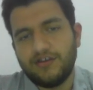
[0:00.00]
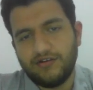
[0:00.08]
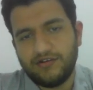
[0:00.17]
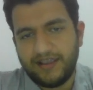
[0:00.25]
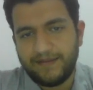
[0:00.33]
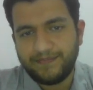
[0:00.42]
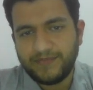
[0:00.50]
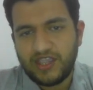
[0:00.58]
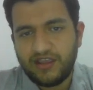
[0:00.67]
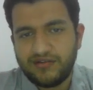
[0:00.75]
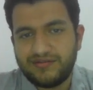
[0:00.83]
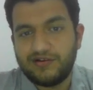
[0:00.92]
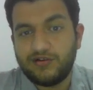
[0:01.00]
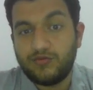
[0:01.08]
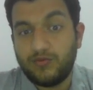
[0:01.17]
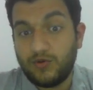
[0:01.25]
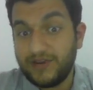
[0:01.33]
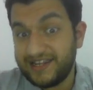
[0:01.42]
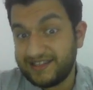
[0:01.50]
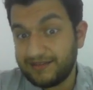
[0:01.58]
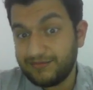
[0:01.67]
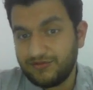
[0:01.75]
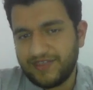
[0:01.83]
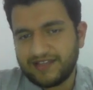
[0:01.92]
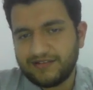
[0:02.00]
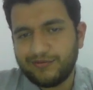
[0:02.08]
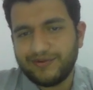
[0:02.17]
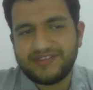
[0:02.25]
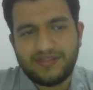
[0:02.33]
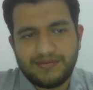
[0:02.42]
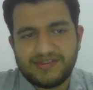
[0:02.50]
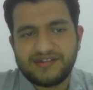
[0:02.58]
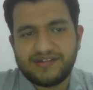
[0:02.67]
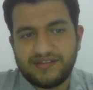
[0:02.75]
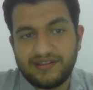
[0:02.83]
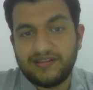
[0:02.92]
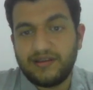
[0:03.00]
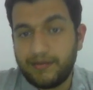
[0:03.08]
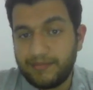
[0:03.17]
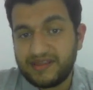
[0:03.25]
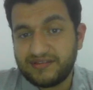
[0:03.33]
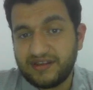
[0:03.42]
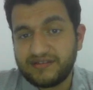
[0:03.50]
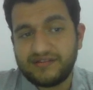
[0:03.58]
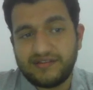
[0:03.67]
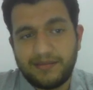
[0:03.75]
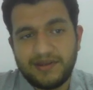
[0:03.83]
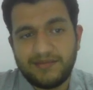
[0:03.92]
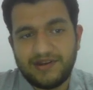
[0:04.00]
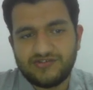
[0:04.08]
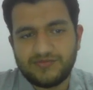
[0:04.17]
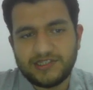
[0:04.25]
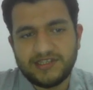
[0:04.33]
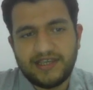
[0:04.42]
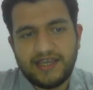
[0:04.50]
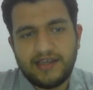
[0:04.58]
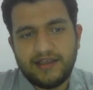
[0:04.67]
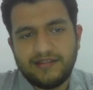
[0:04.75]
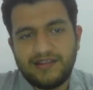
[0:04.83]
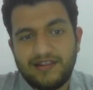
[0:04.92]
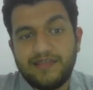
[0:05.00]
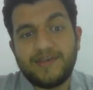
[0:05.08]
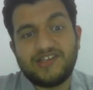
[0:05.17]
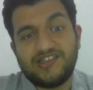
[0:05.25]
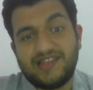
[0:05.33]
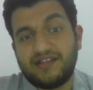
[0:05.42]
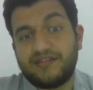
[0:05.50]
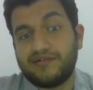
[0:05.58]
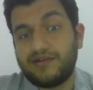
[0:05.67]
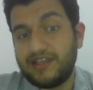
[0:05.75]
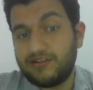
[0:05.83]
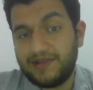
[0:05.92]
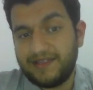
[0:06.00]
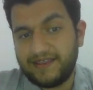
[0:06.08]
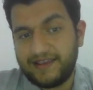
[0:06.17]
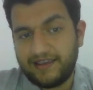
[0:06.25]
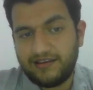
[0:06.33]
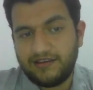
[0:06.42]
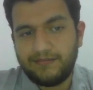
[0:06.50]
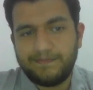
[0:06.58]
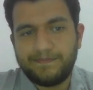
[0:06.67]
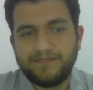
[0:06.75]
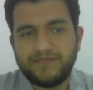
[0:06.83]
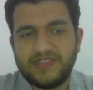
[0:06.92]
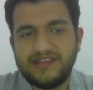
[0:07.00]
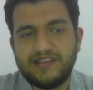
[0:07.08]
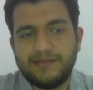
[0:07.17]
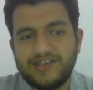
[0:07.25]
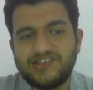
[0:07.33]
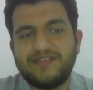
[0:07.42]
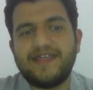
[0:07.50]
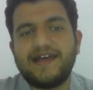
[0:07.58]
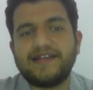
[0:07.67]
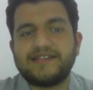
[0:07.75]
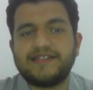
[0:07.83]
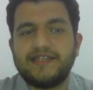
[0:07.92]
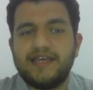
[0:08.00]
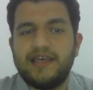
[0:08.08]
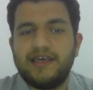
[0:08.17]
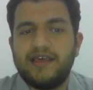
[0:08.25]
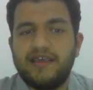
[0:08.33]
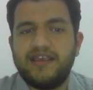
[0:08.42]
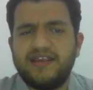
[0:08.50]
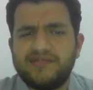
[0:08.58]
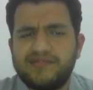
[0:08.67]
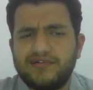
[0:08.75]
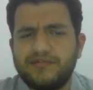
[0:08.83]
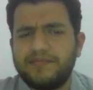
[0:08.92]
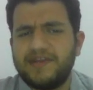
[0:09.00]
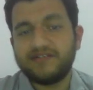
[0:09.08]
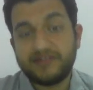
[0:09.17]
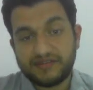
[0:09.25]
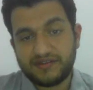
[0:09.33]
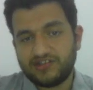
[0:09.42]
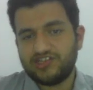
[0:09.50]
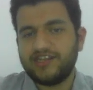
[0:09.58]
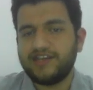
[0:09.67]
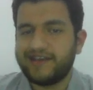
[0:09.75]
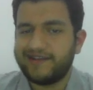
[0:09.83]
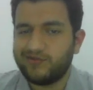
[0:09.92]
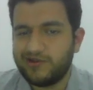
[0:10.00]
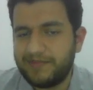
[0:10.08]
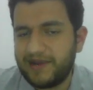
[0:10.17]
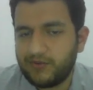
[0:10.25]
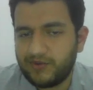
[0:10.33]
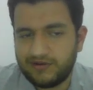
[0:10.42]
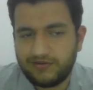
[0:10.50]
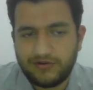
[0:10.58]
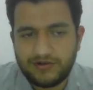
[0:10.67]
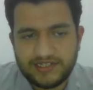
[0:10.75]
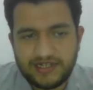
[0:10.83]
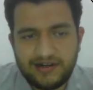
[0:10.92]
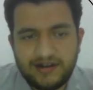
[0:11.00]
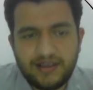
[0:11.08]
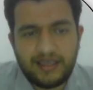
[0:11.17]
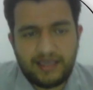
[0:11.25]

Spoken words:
Okay, so will we let him do that? What's the best next step in management? Tell the patient that it's okay to play the game. Tell the patient that he is on minute restriction. He can only play one quarter.